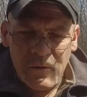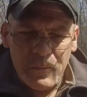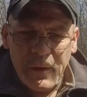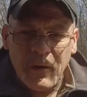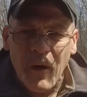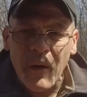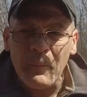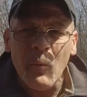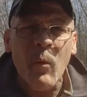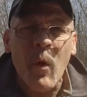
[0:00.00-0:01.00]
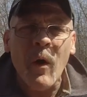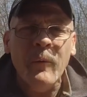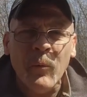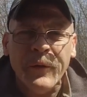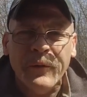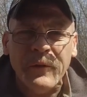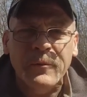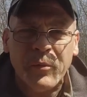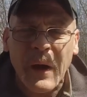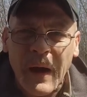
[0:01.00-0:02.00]
become one with this
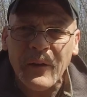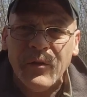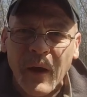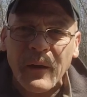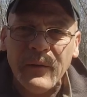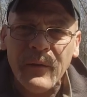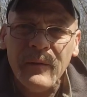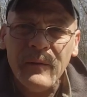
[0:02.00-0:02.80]
project.